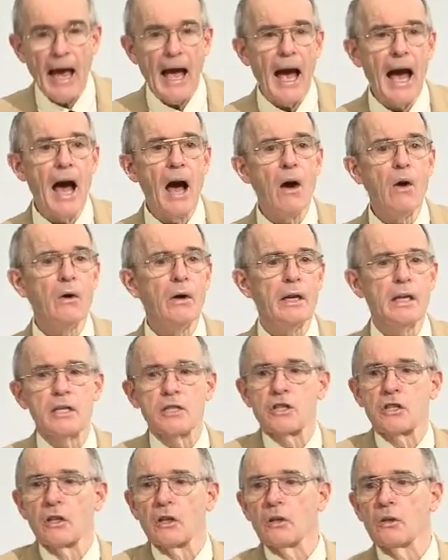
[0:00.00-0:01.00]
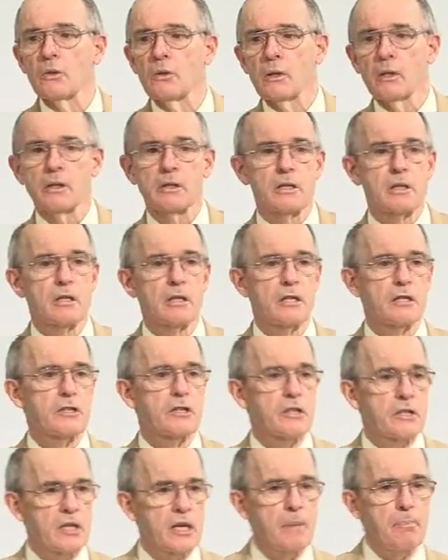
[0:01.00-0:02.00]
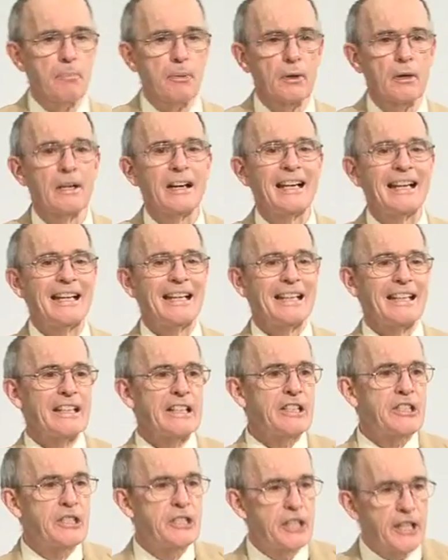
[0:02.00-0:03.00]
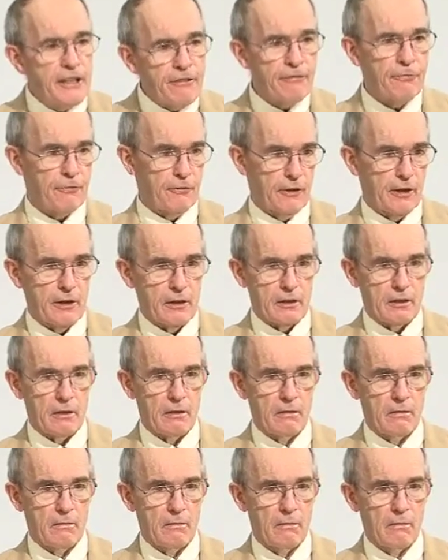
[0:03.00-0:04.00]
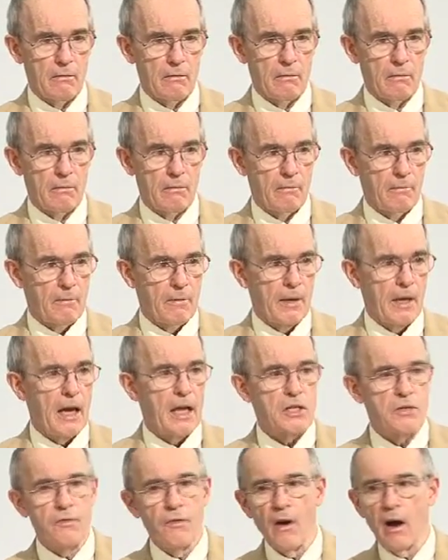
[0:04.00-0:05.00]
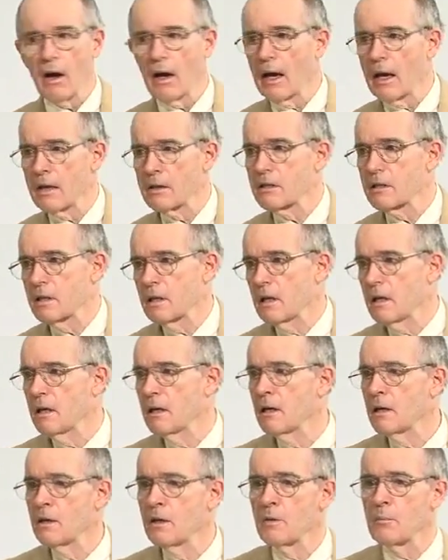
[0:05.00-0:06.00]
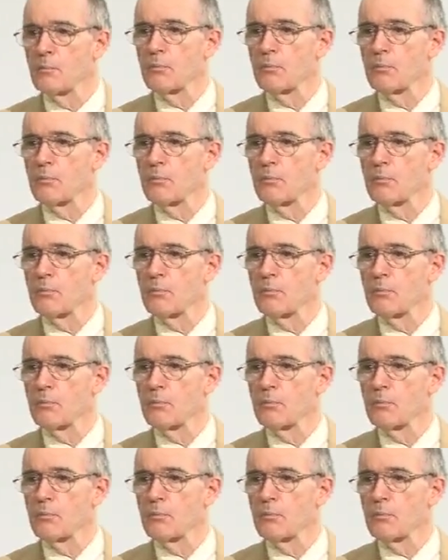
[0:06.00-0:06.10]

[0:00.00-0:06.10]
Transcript: how is the Lord's Supper different as far as the